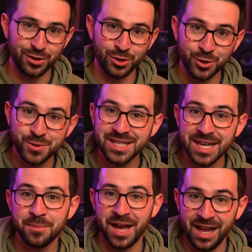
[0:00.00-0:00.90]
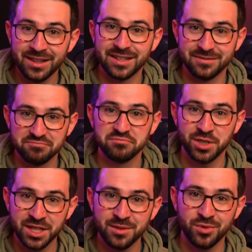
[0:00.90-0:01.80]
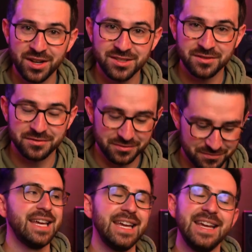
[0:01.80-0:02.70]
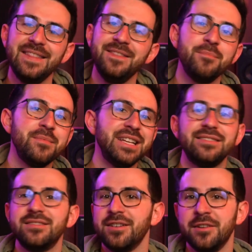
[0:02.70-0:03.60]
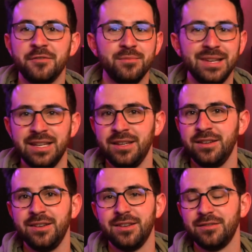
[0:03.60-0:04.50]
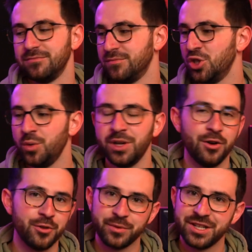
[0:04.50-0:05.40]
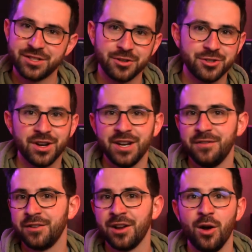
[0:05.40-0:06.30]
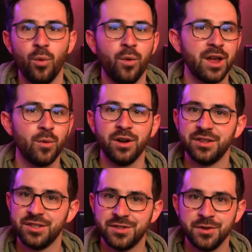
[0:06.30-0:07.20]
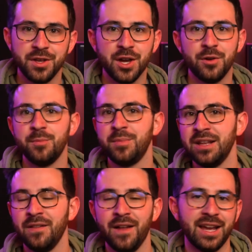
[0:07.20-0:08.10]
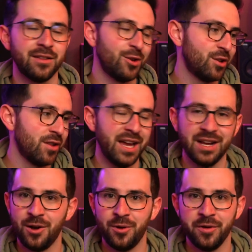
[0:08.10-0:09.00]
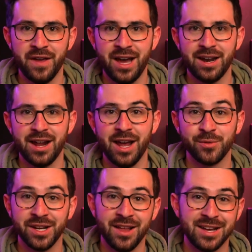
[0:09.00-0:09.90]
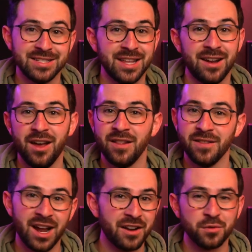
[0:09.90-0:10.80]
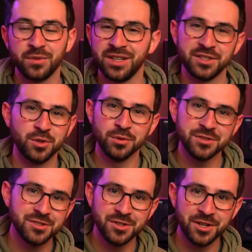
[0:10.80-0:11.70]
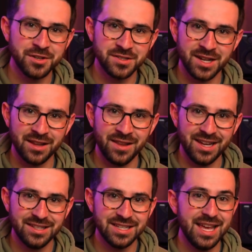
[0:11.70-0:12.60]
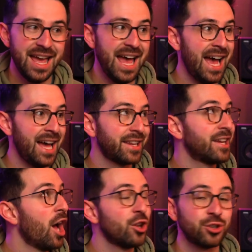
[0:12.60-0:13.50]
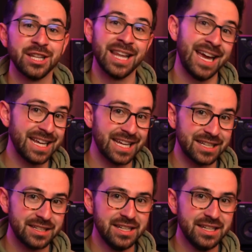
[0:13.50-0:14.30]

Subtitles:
losing a pallet, pretty impressive. In the midst of me doing all the research, trying to figure out what I wanted the studio to be like, look like, all of that, I realized that a lot of the really cool studios that I liked had colored lighting.